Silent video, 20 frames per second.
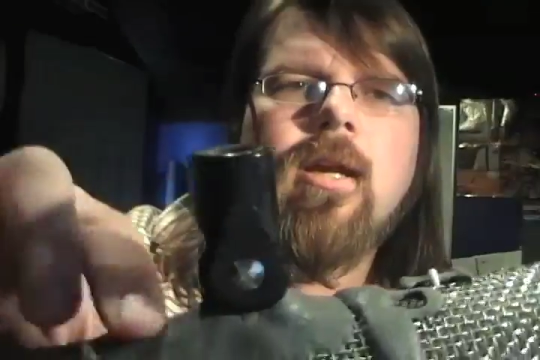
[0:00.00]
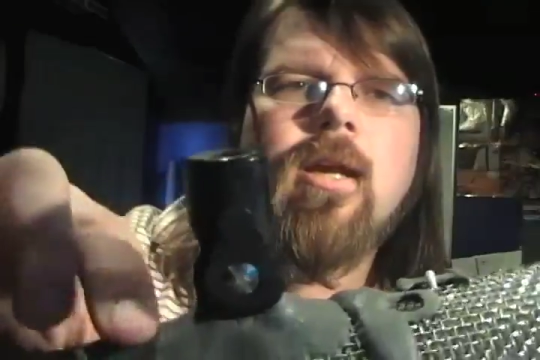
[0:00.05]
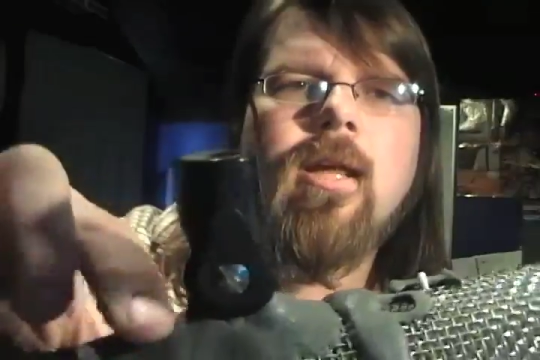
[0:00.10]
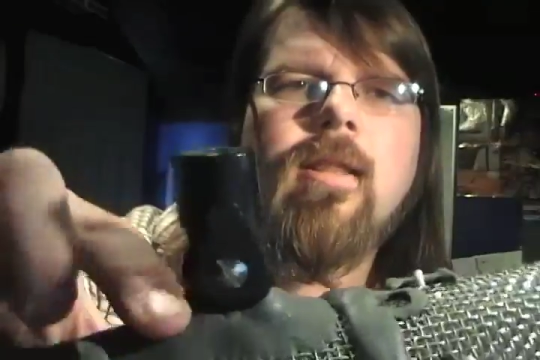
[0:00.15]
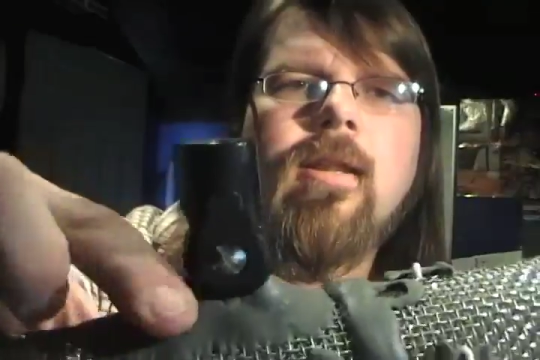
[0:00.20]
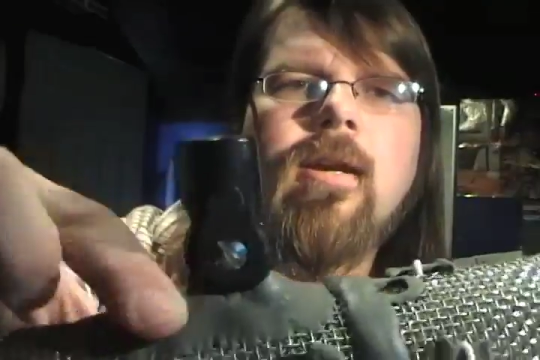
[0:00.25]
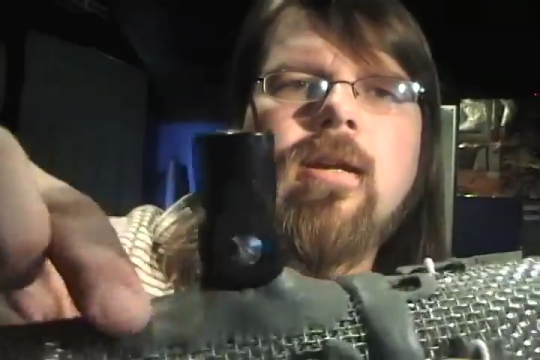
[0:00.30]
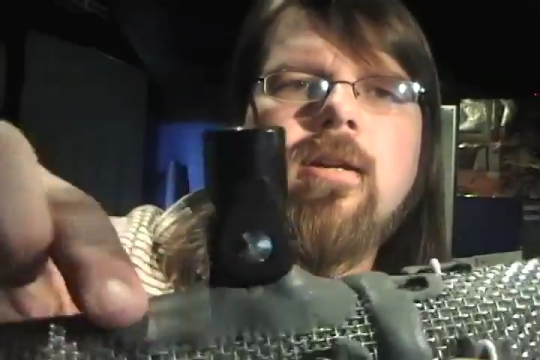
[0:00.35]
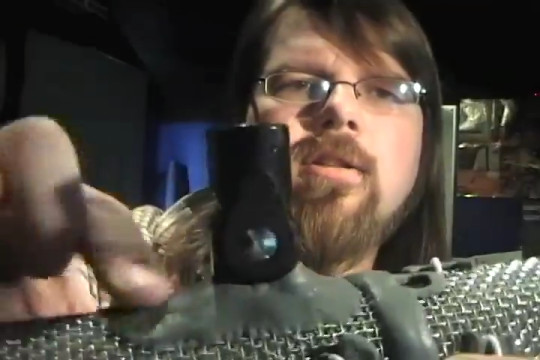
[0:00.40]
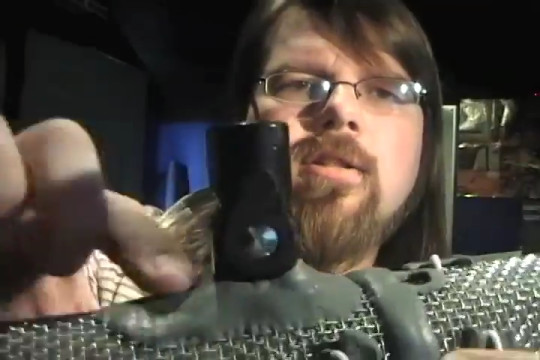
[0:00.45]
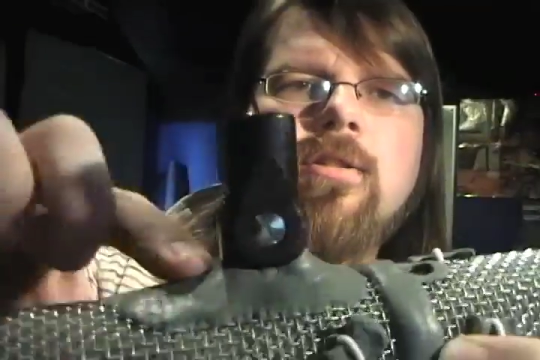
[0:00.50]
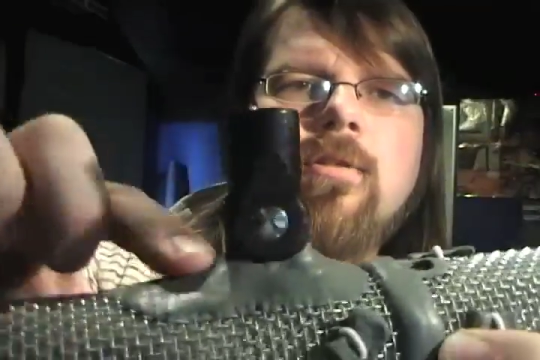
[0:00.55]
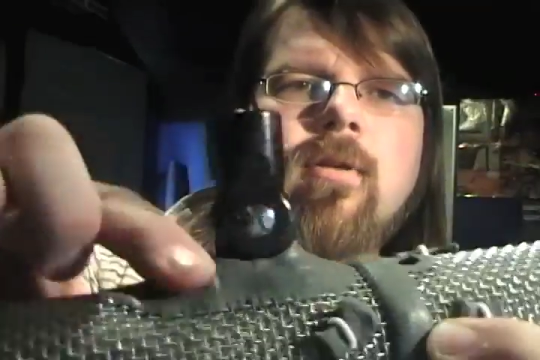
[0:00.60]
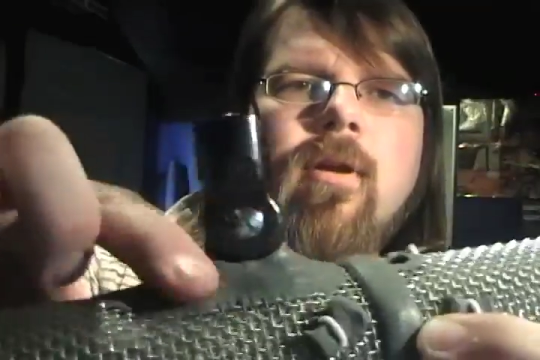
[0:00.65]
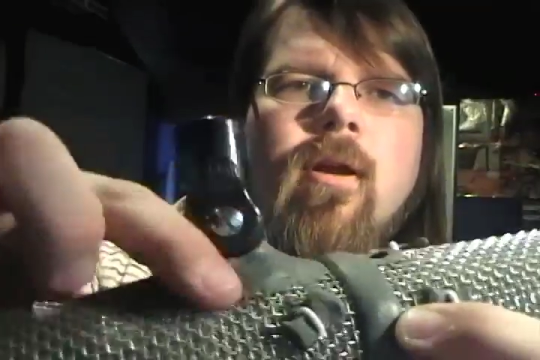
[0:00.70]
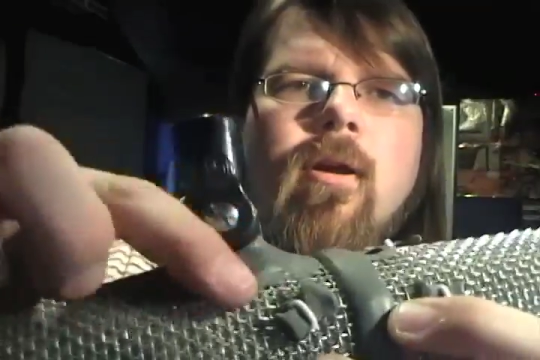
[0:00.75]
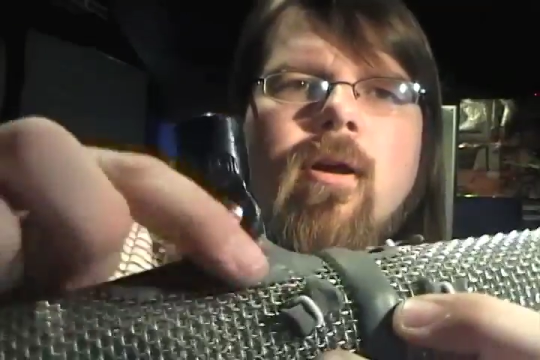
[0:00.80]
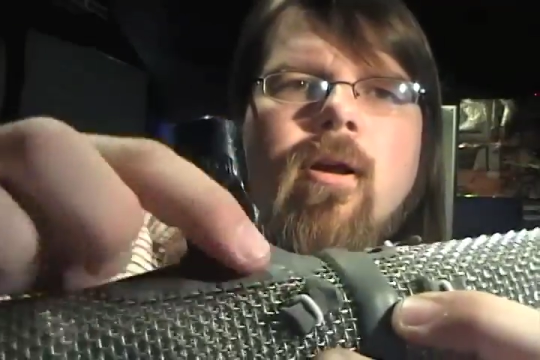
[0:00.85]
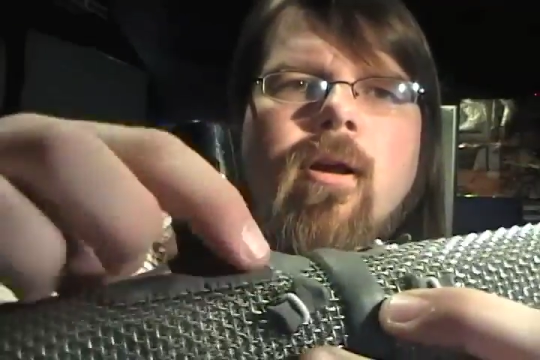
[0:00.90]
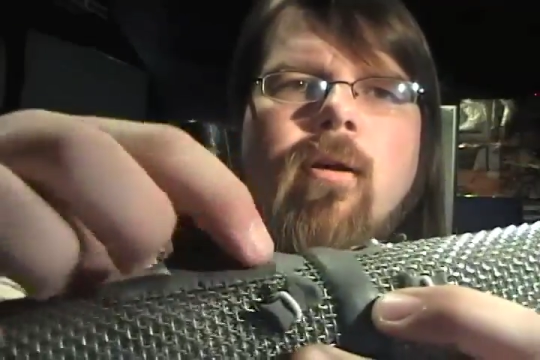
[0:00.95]
and then I just
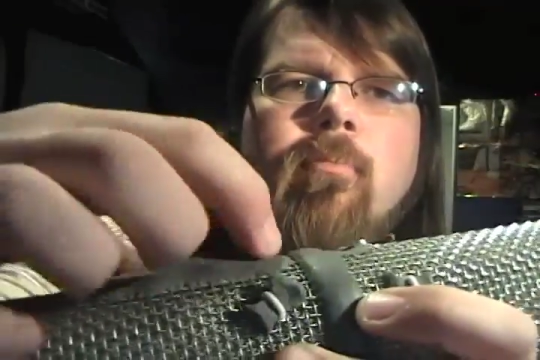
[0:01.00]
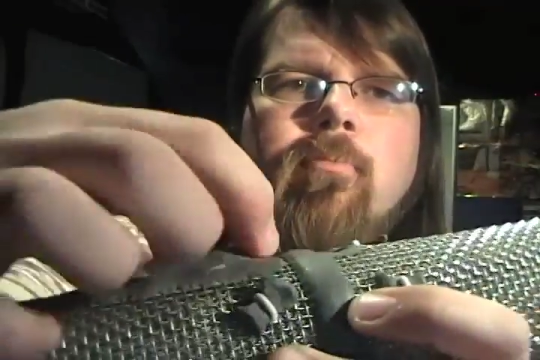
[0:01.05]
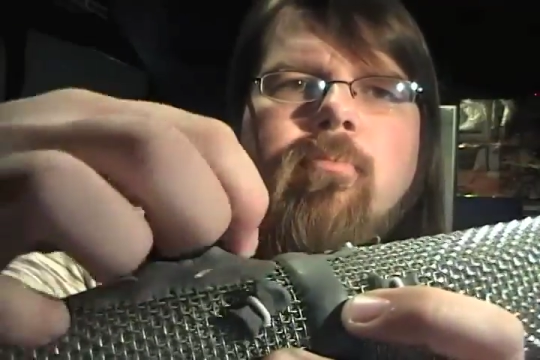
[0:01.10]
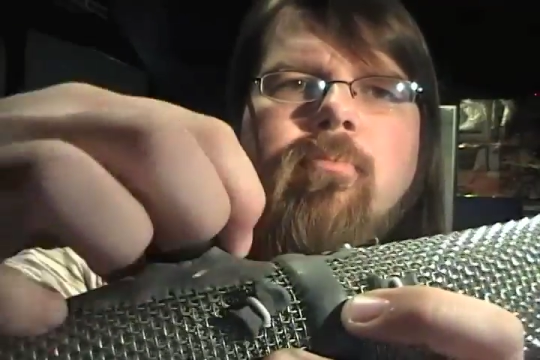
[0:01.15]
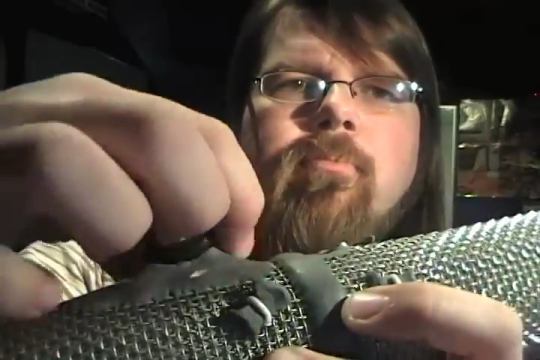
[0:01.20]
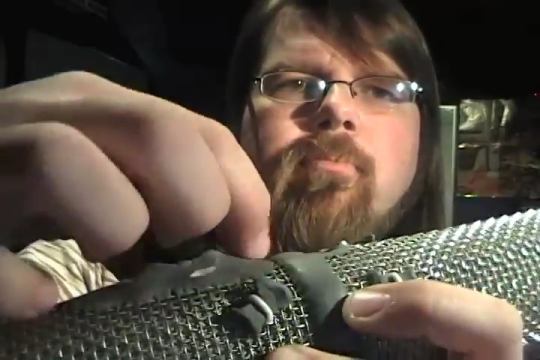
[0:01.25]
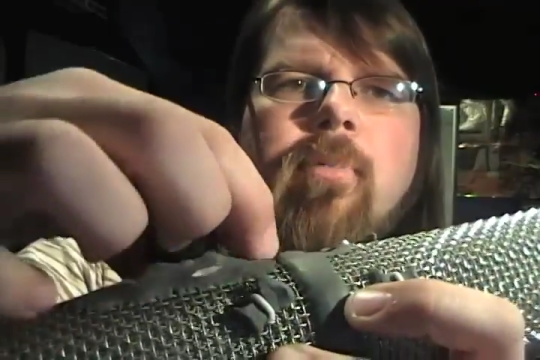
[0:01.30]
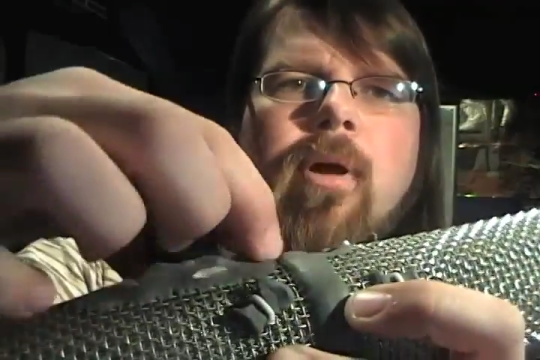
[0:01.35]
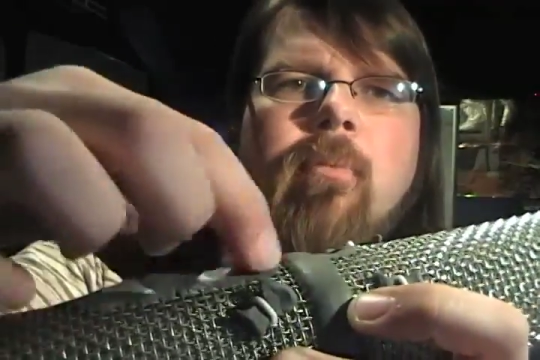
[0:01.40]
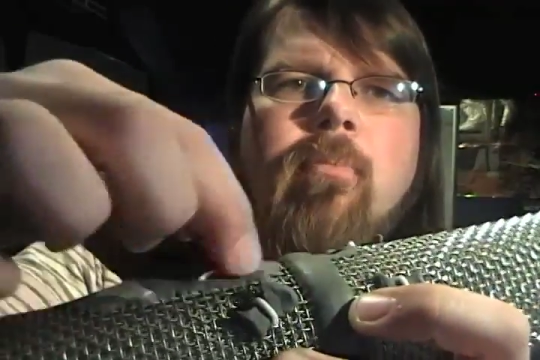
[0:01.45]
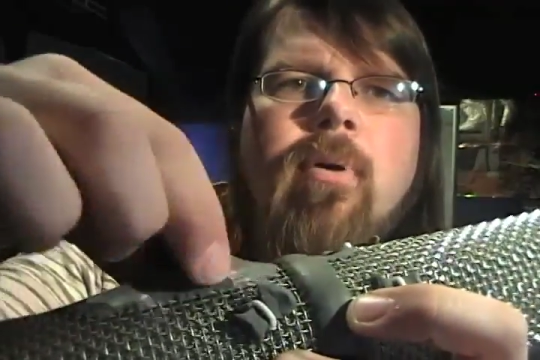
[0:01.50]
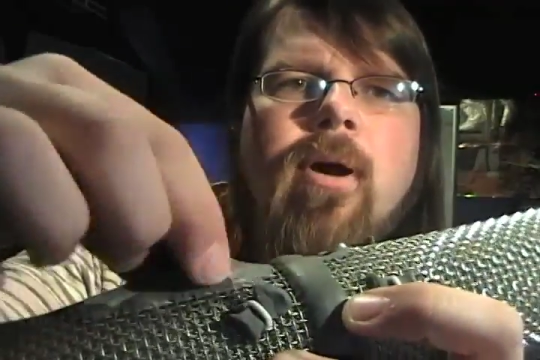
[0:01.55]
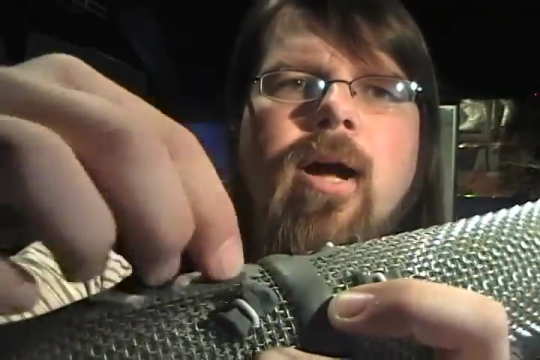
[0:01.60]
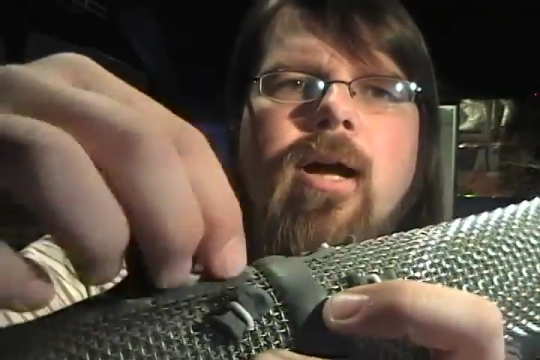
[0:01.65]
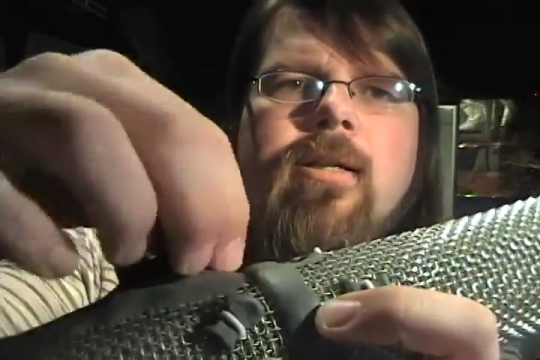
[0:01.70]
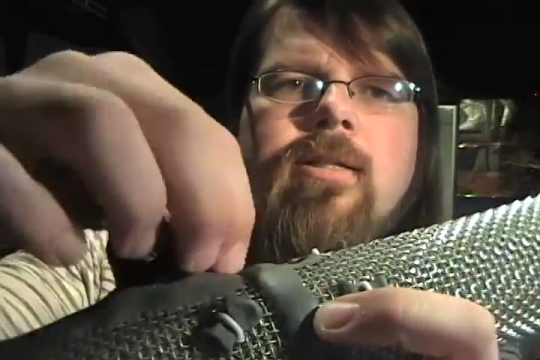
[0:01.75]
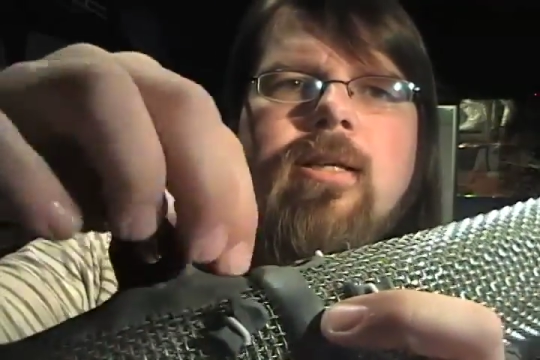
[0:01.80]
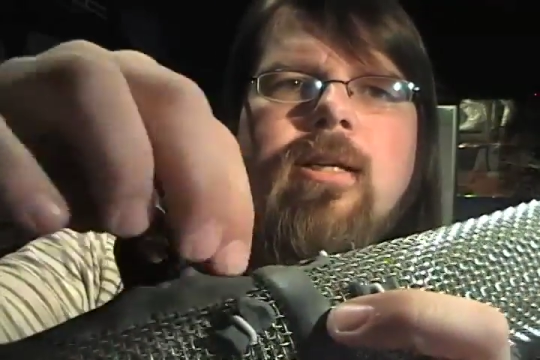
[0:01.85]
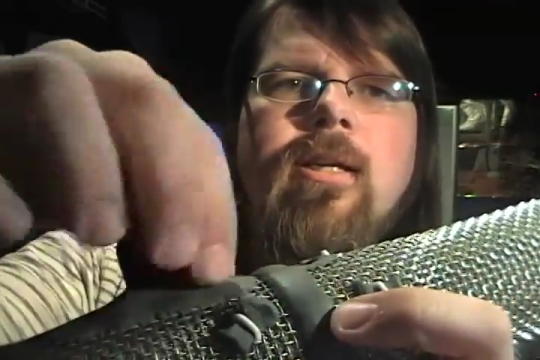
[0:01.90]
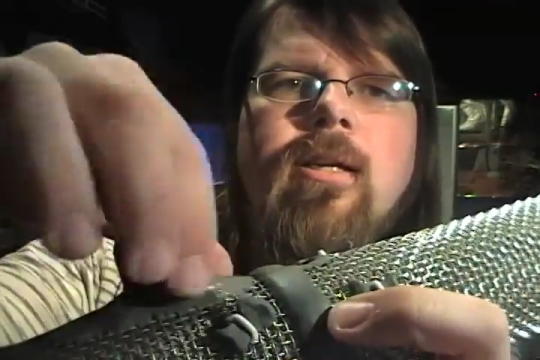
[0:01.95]

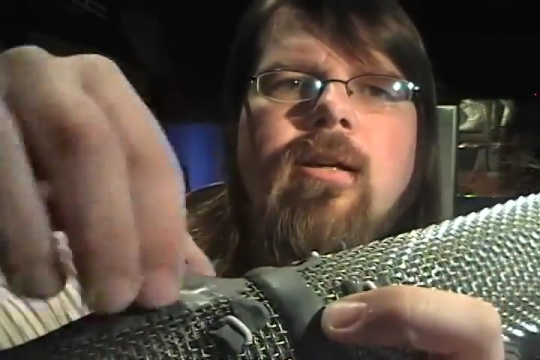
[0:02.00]
epoxied